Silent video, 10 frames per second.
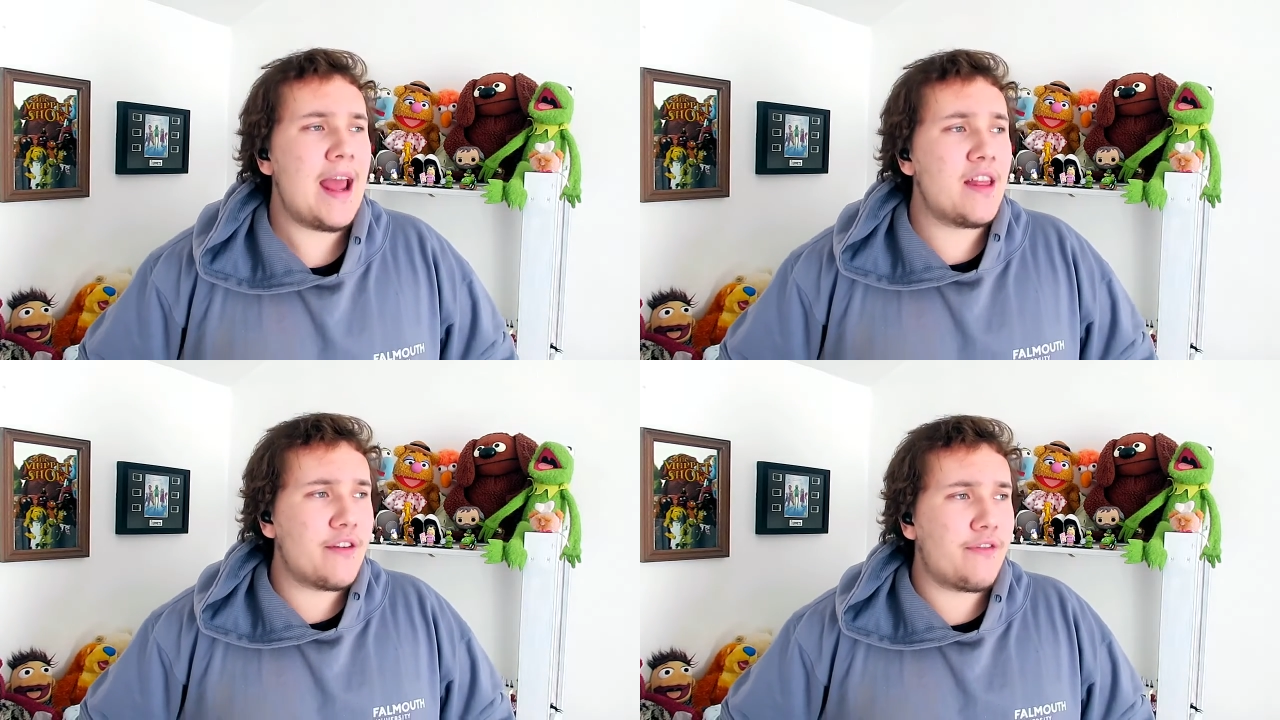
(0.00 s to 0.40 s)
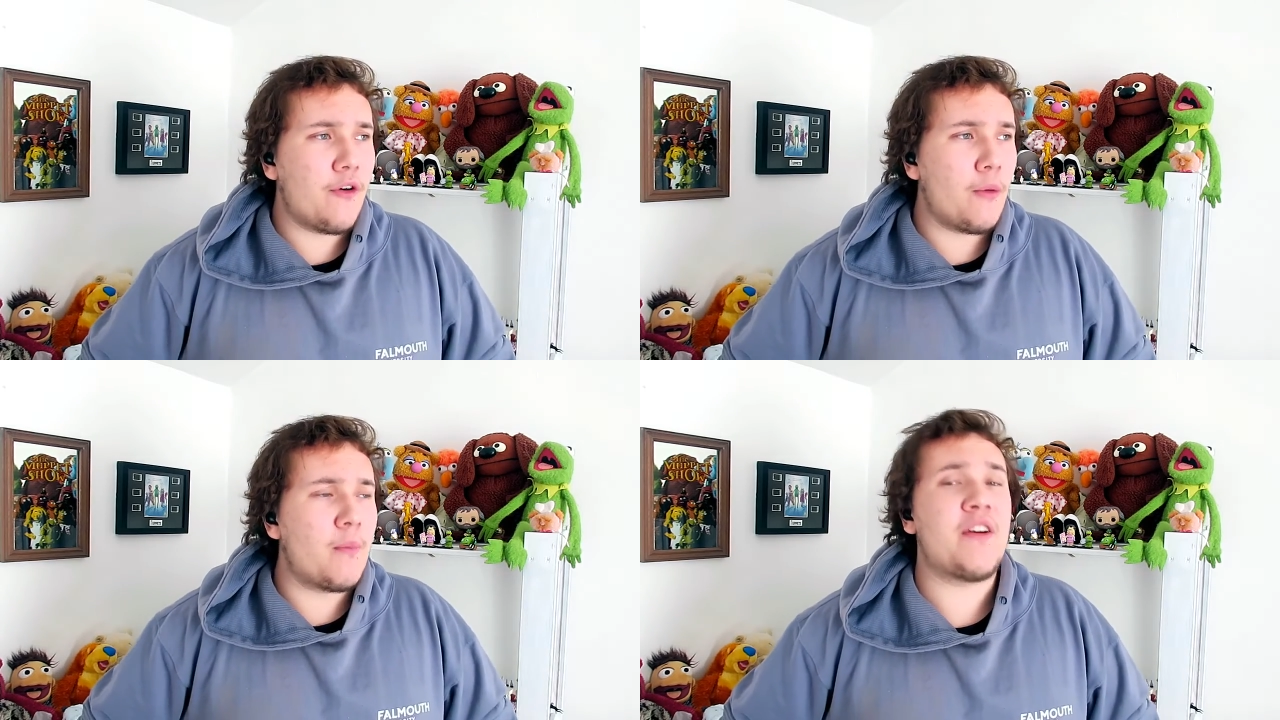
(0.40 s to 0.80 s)
in the
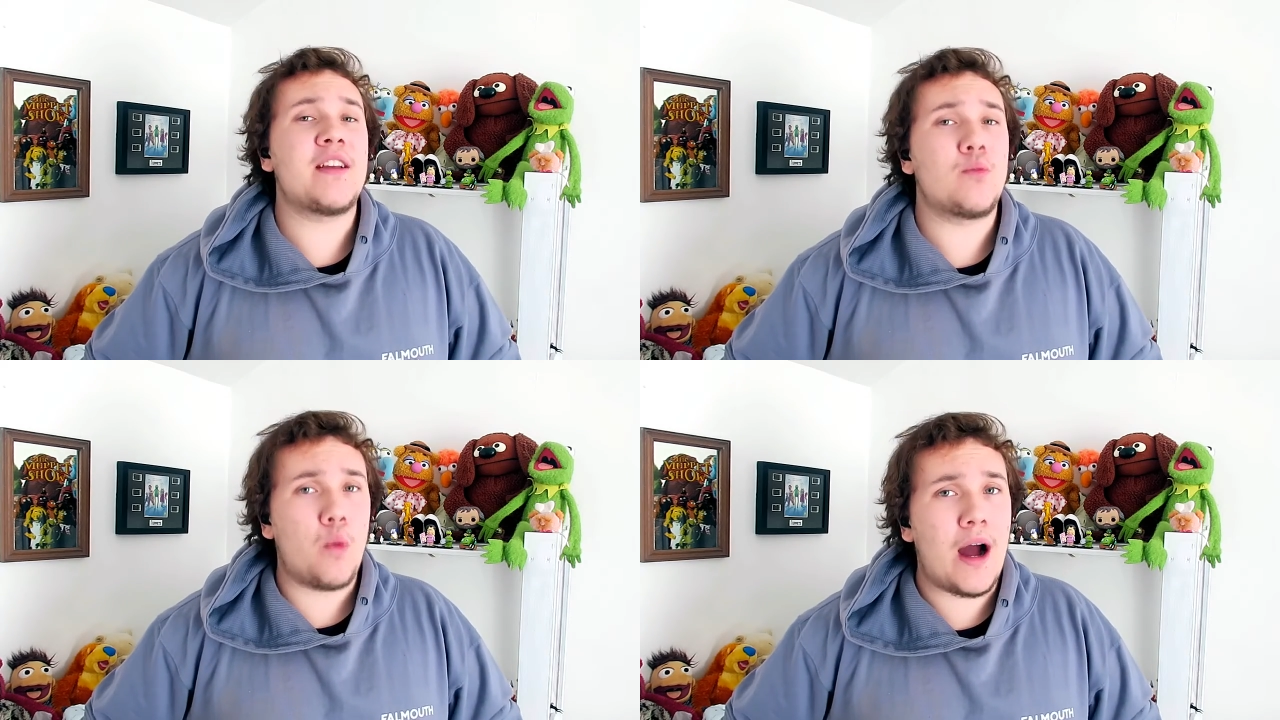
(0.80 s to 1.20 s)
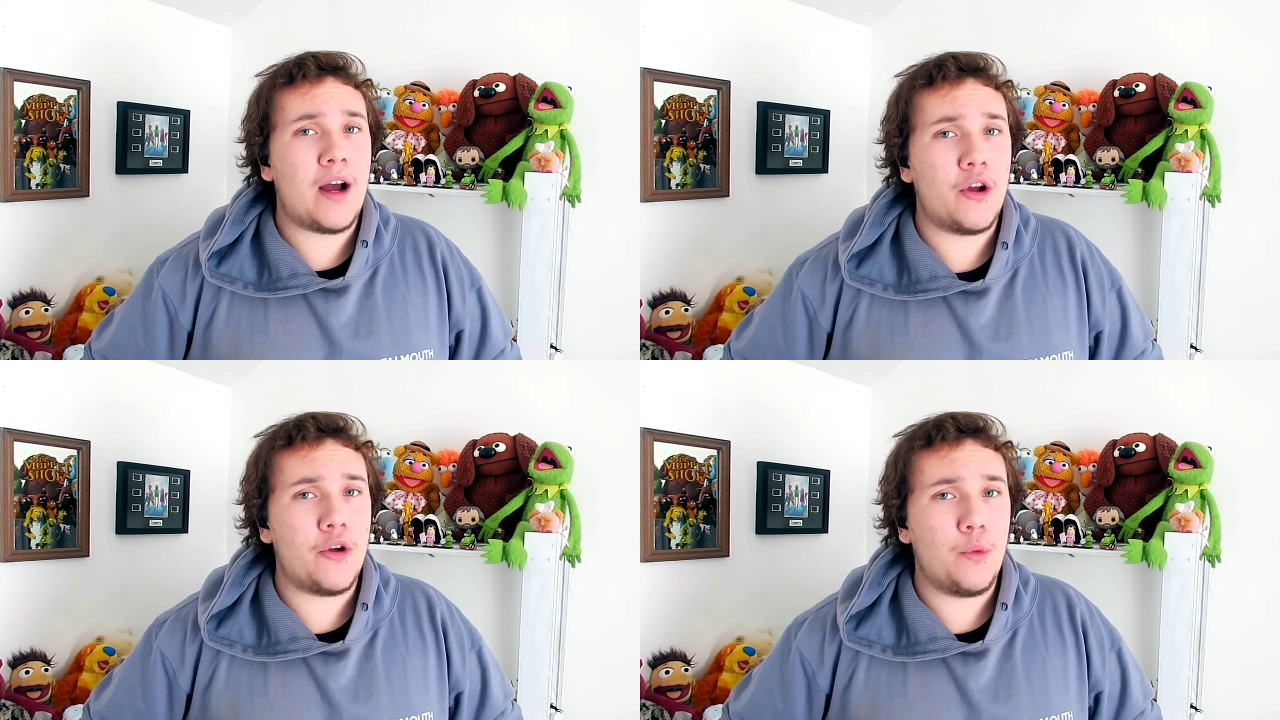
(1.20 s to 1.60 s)
form of his
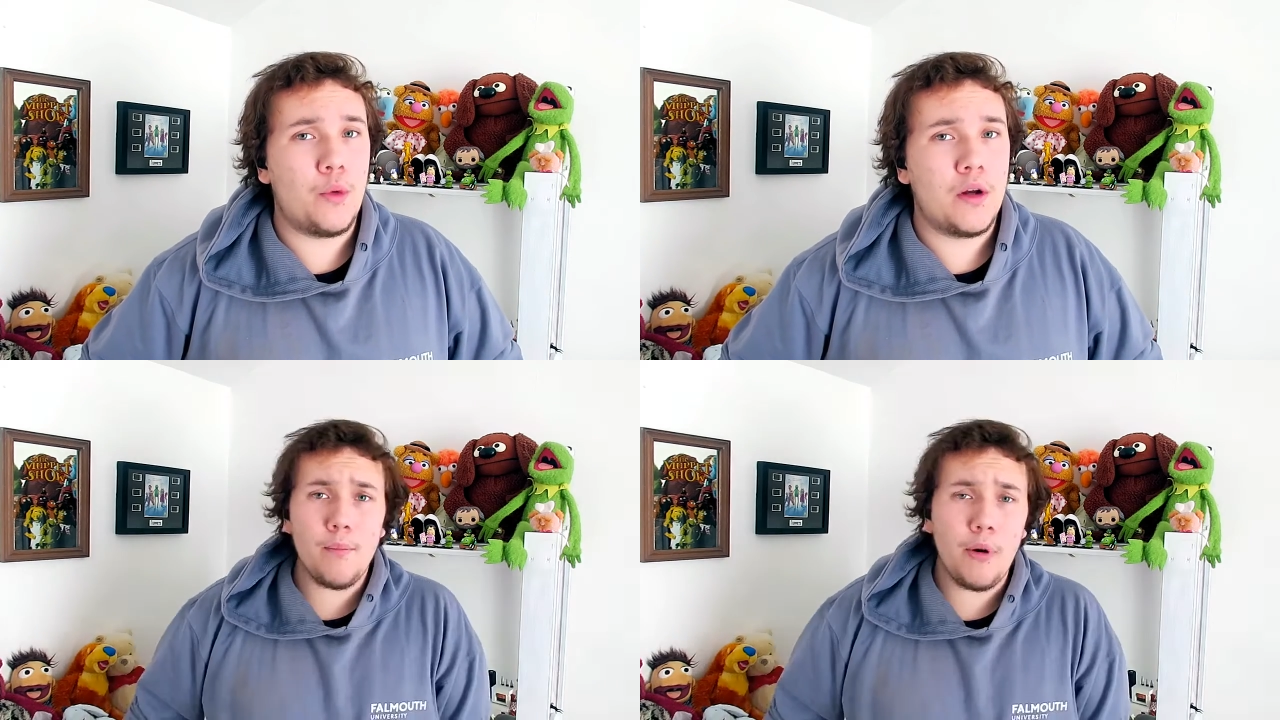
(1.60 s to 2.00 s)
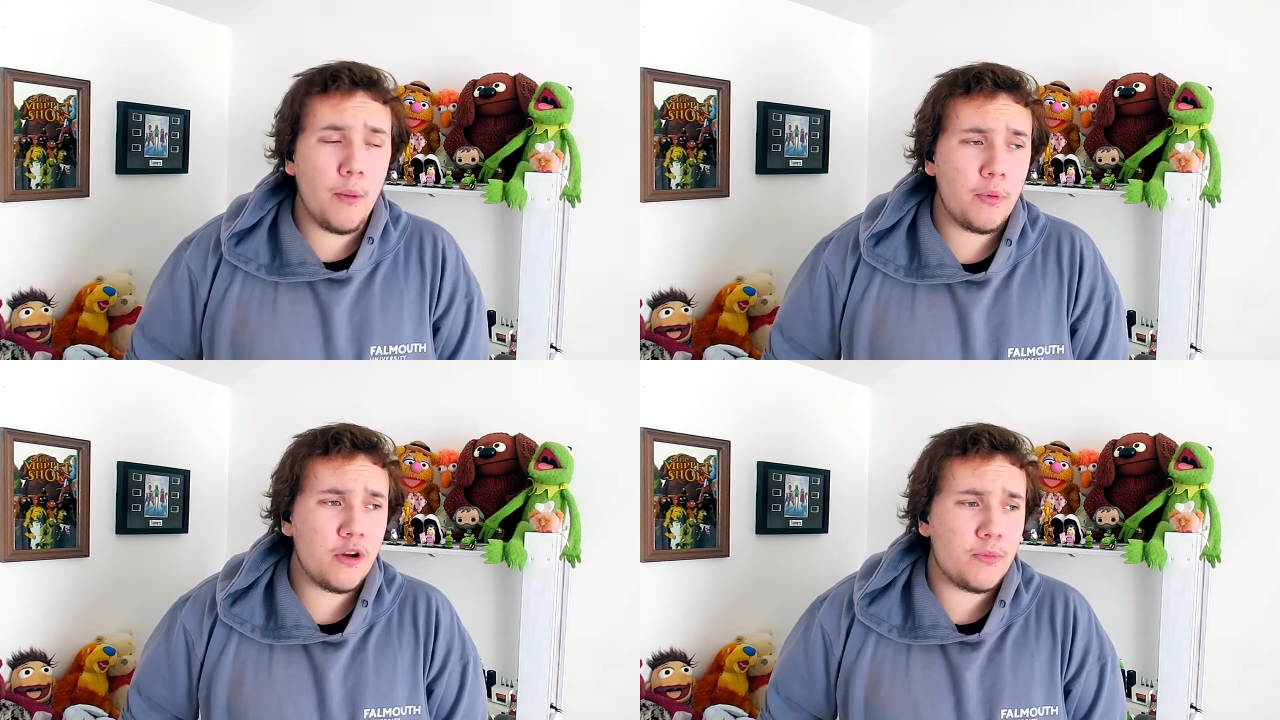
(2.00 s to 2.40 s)
wahoo.
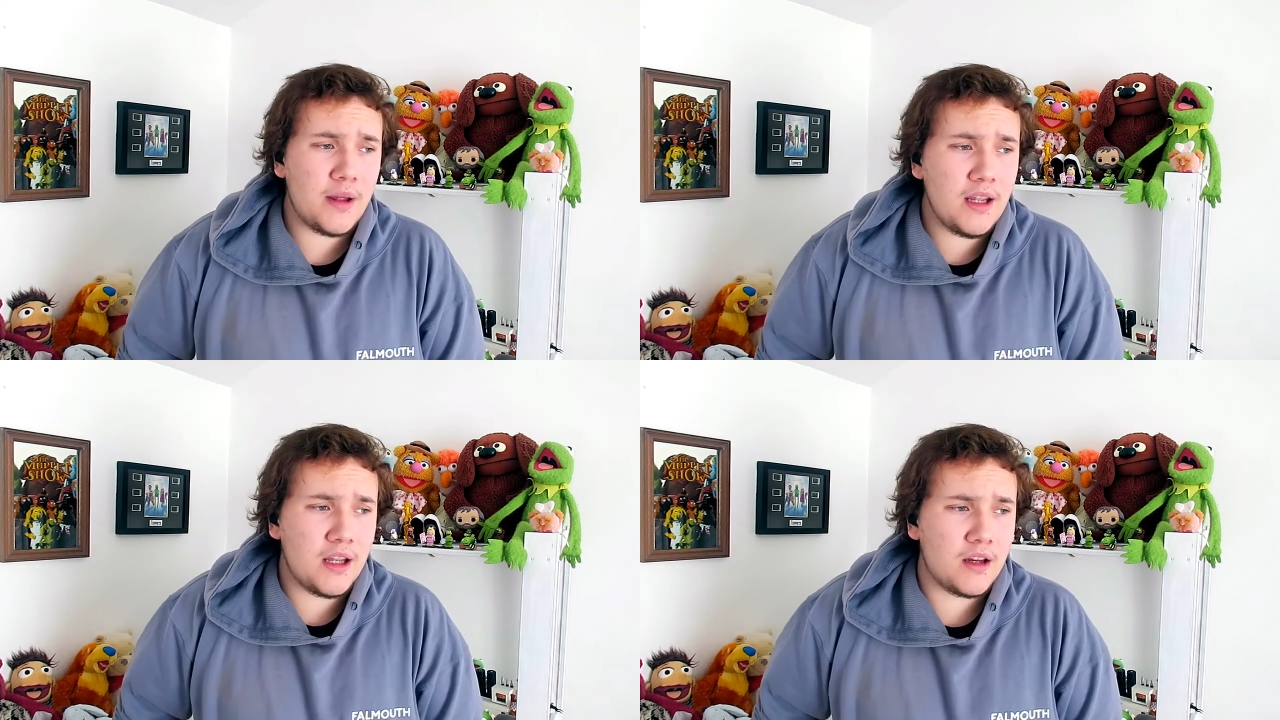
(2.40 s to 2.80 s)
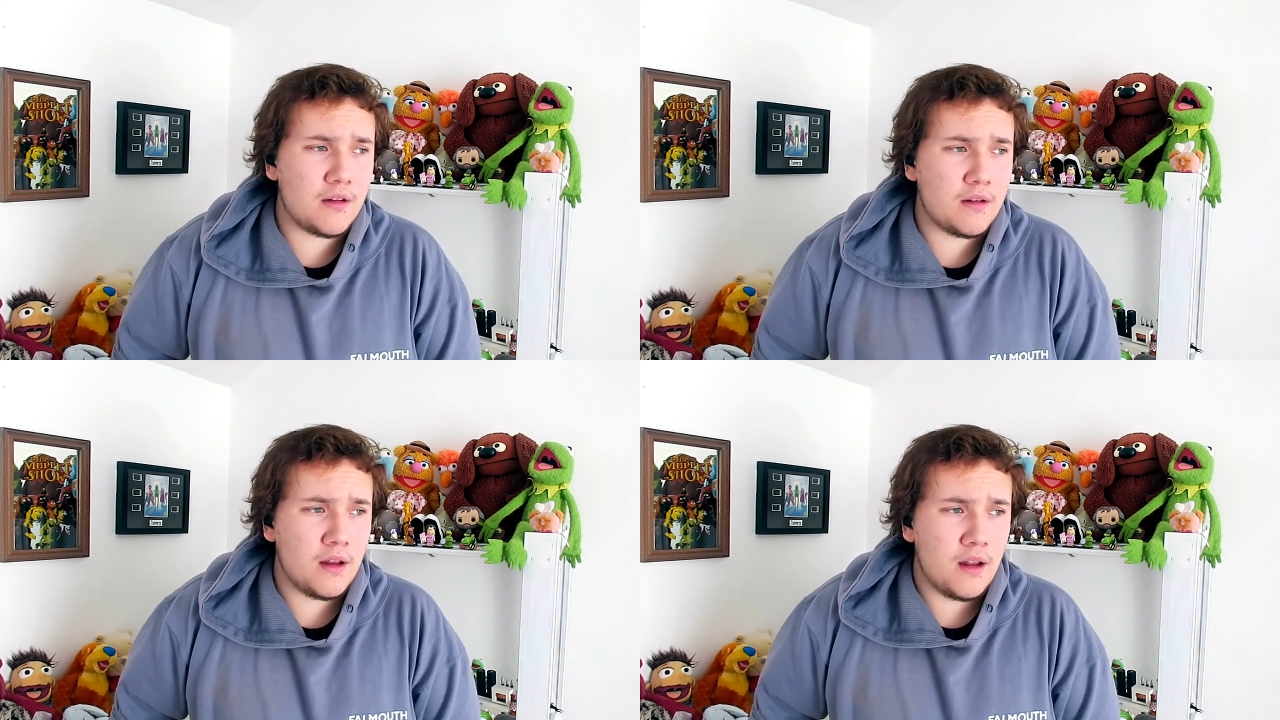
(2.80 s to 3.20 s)
Unpopular opinion.